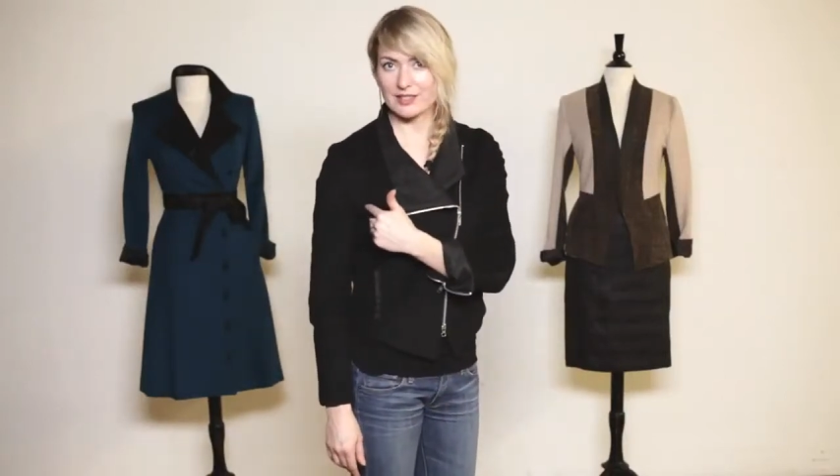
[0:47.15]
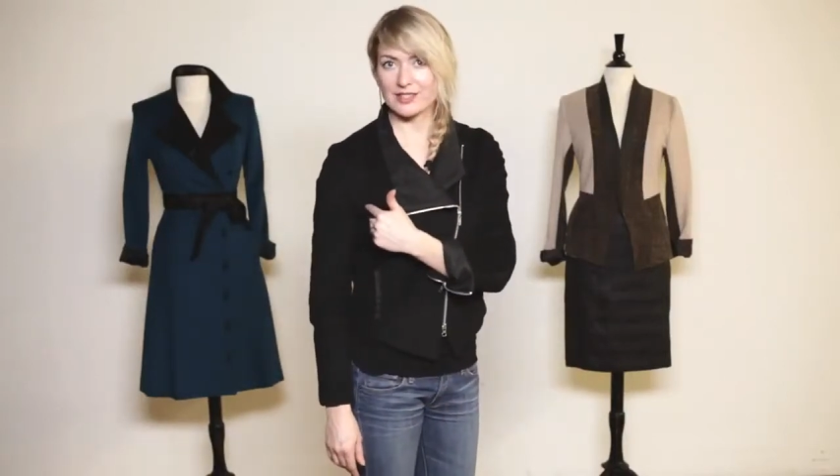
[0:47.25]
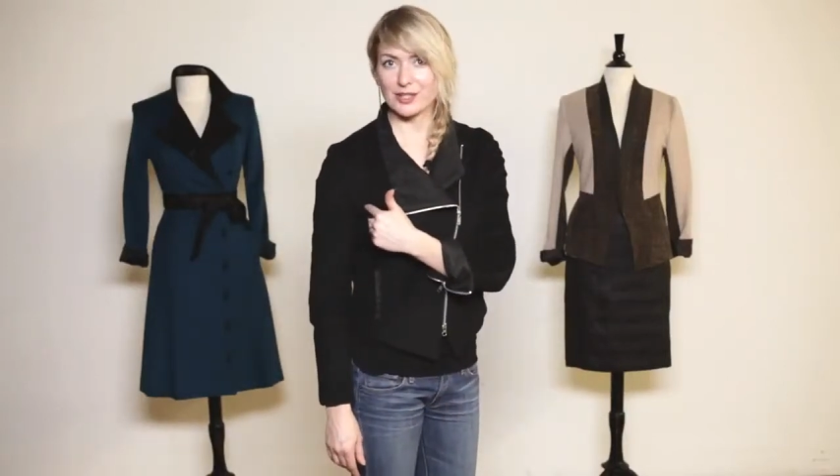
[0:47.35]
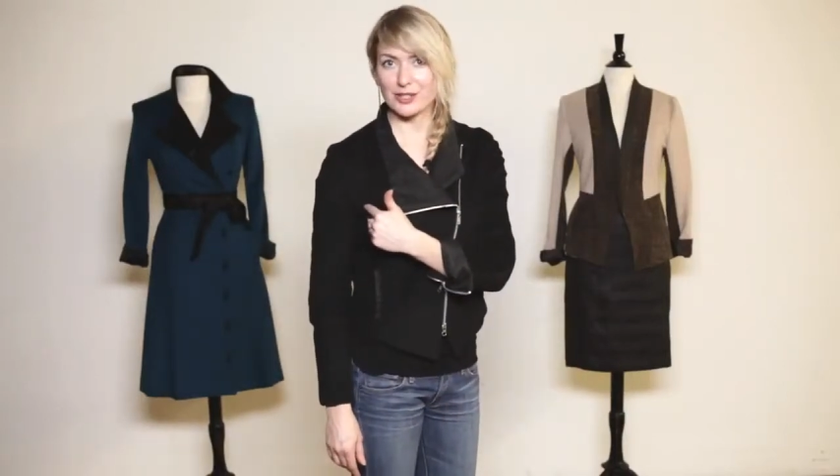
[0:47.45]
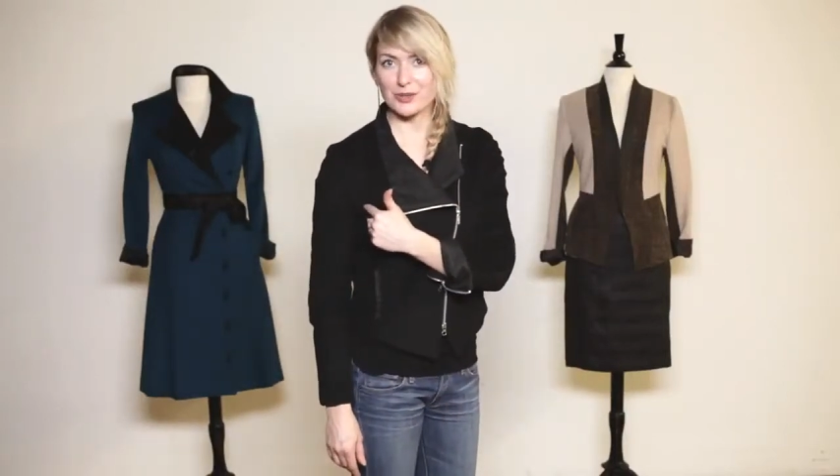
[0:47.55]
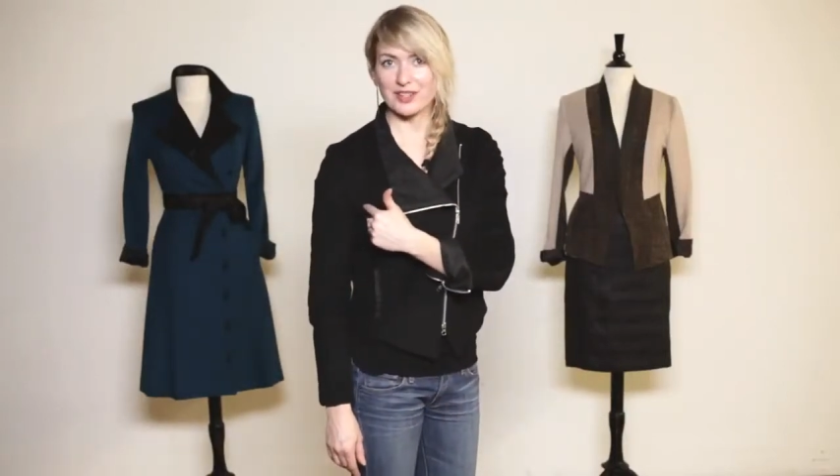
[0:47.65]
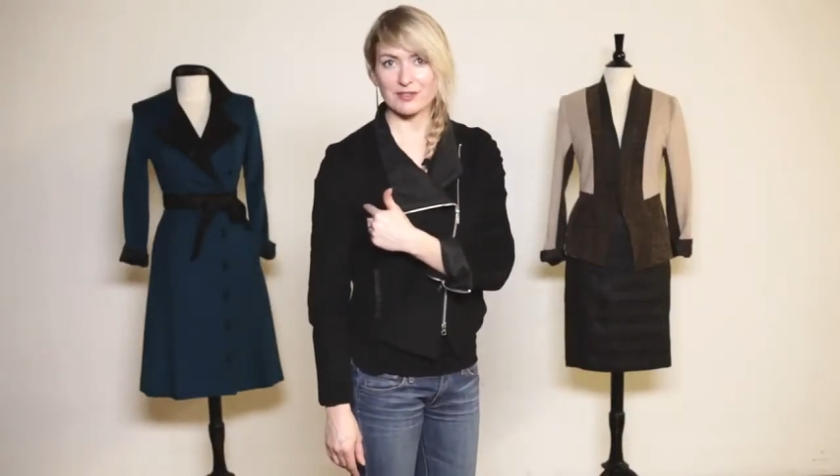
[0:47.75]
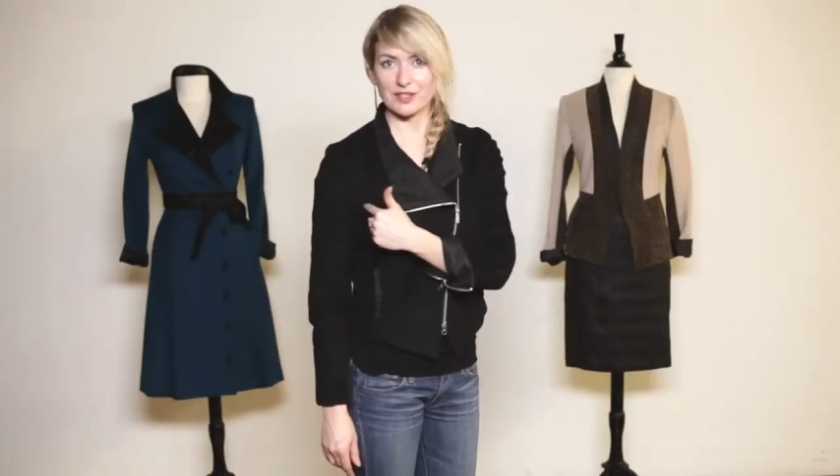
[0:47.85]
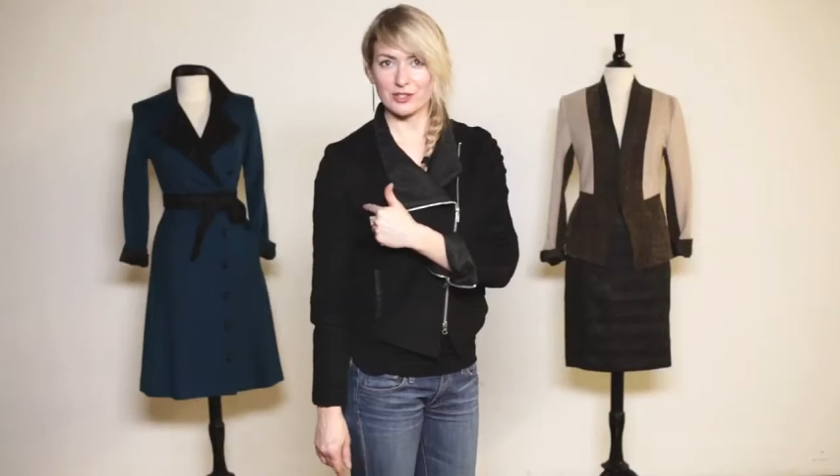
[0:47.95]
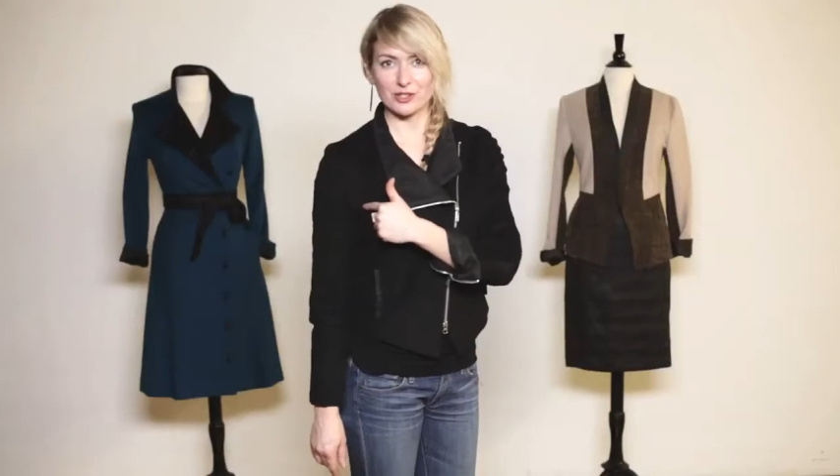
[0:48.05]
It's a unique
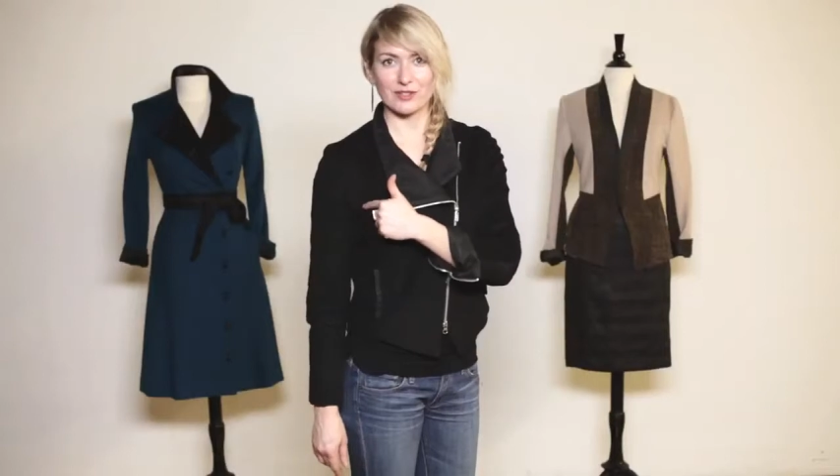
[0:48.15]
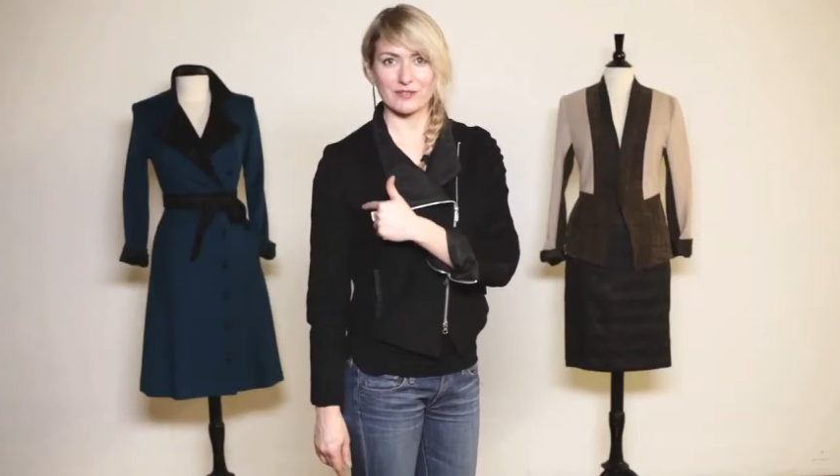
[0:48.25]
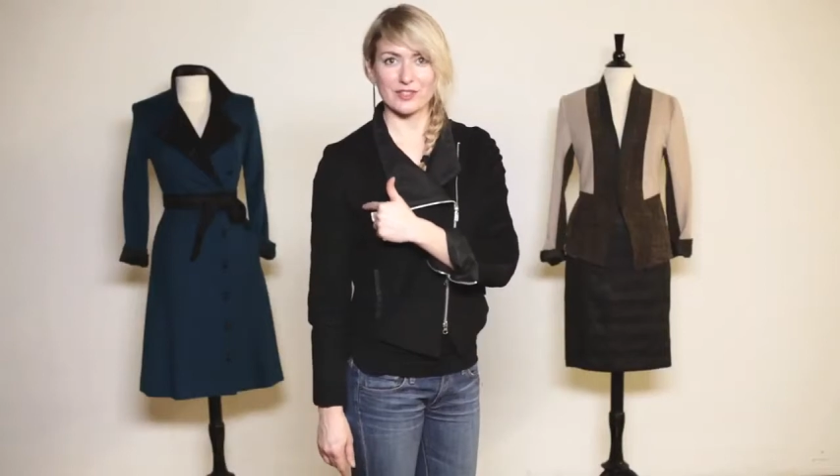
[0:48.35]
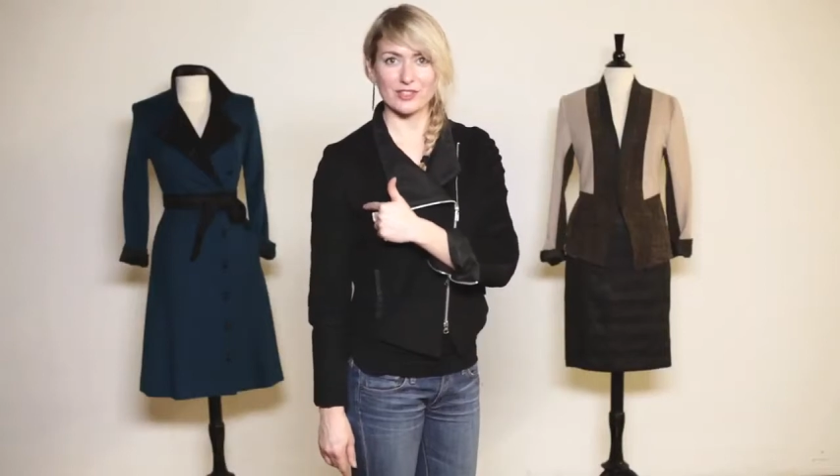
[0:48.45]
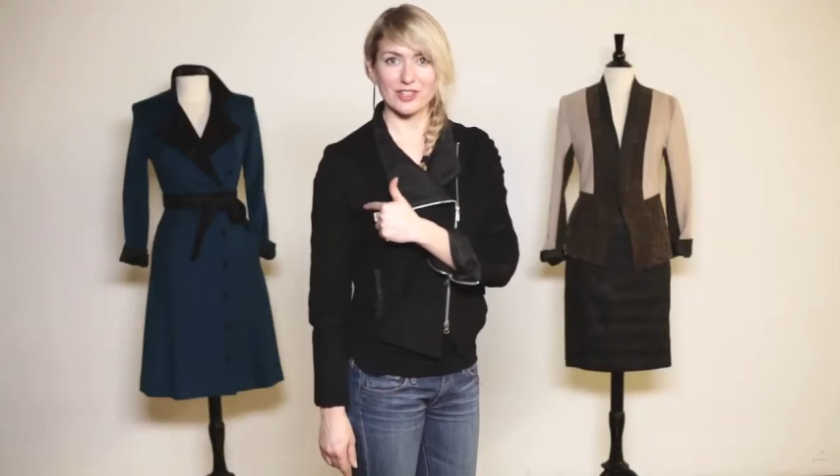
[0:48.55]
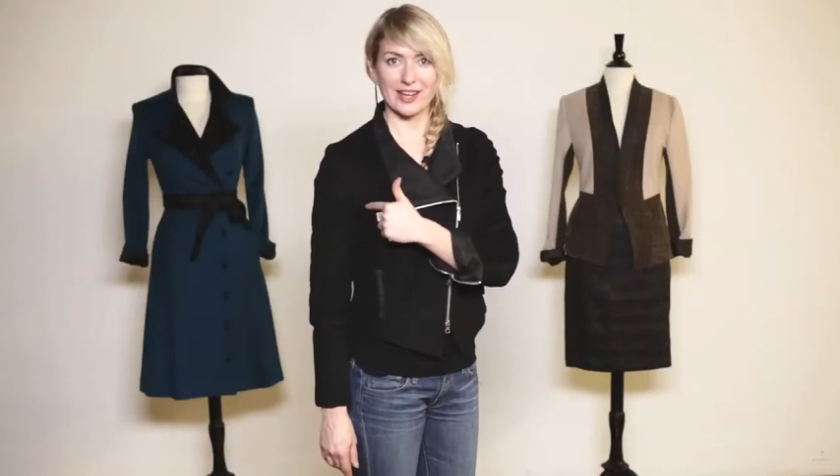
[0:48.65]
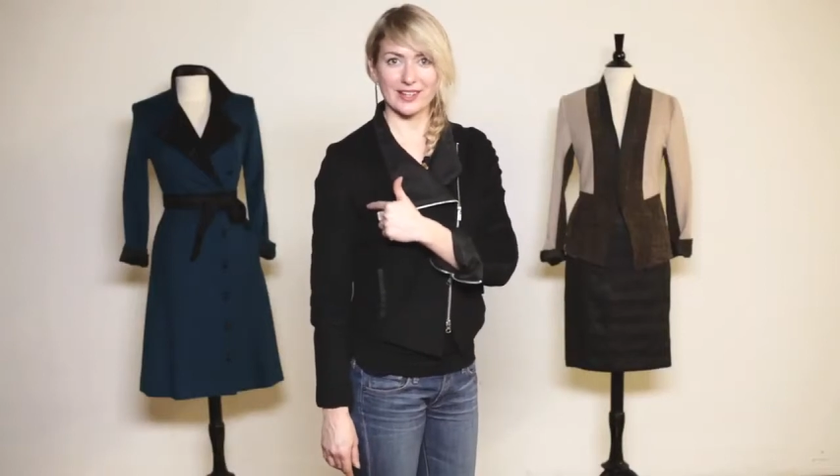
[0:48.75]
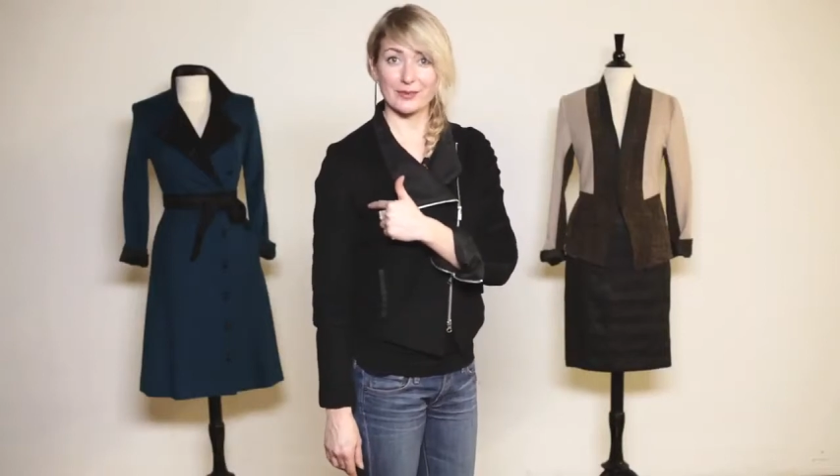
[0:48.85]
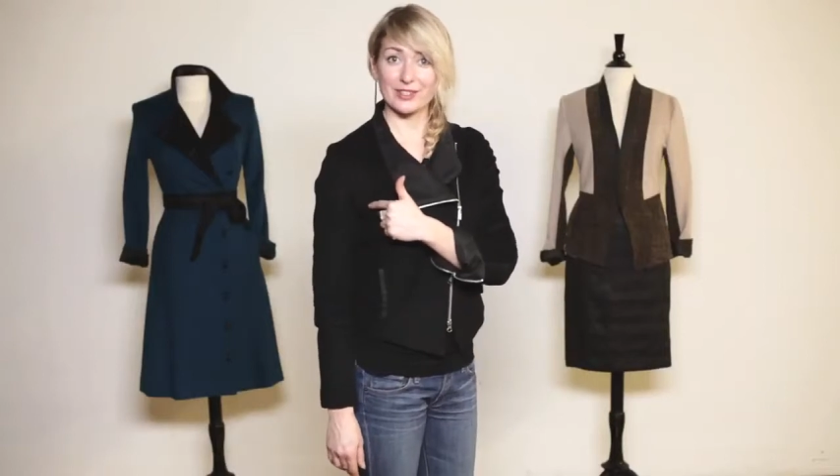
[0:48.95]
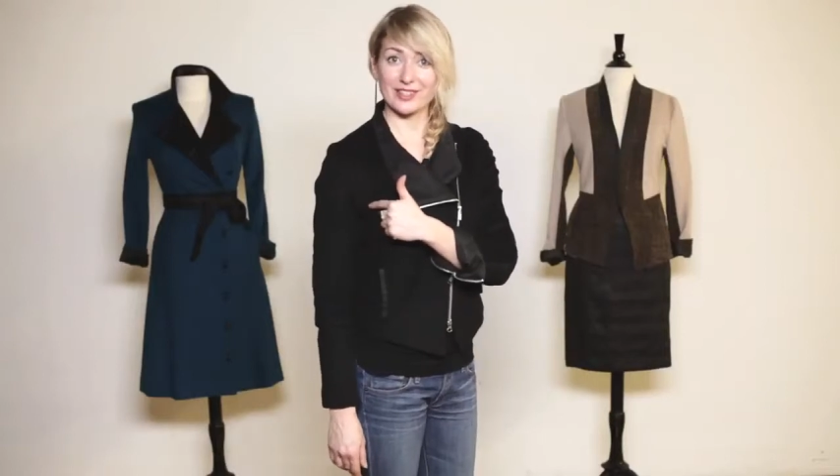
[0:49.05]
feature of this
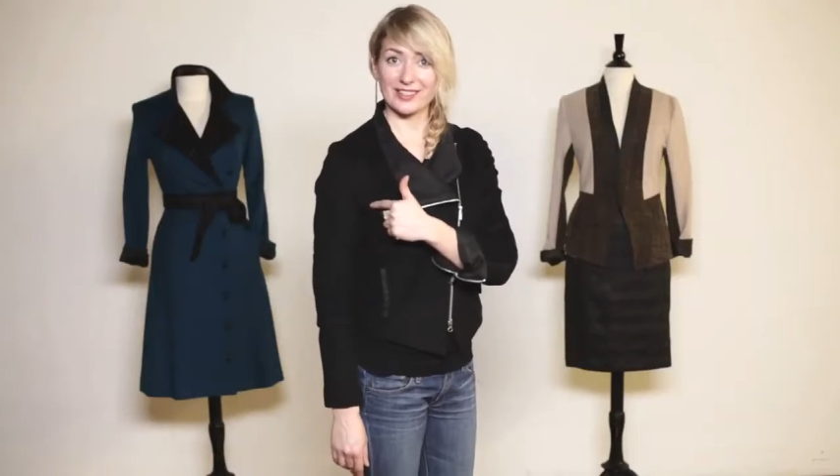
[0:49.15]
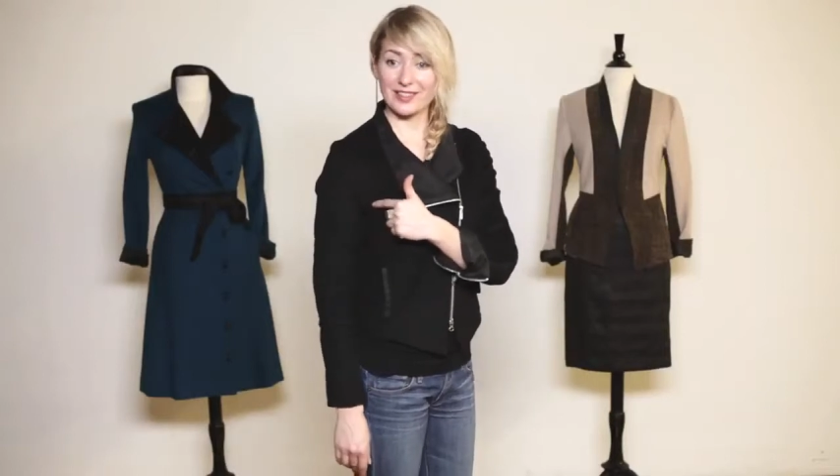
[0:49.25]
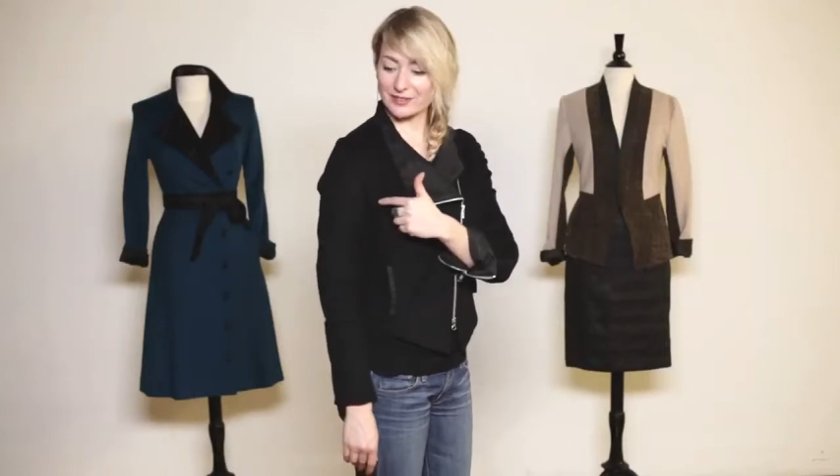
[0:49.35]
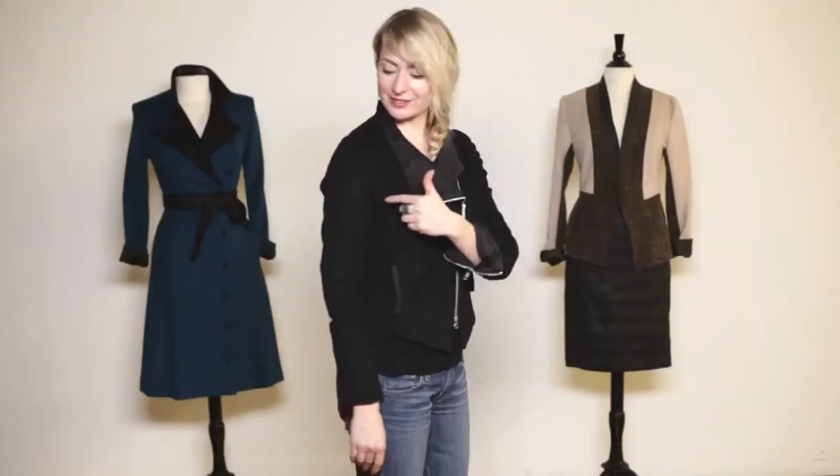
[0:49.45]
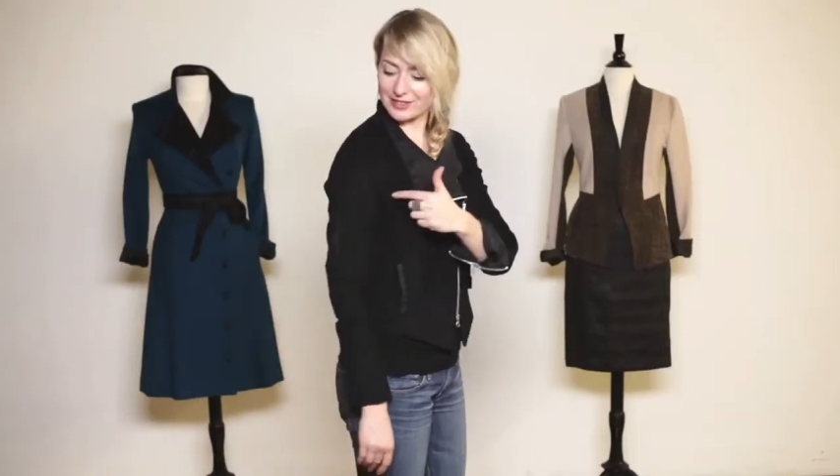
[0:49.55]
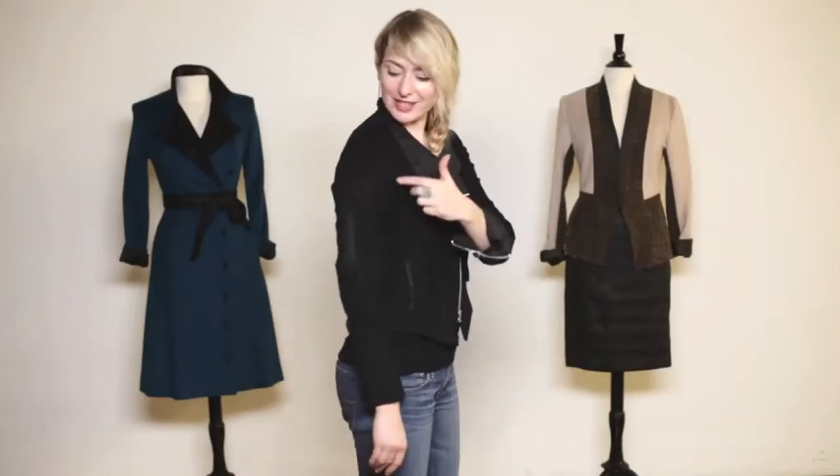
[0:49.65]
jacket, which I love.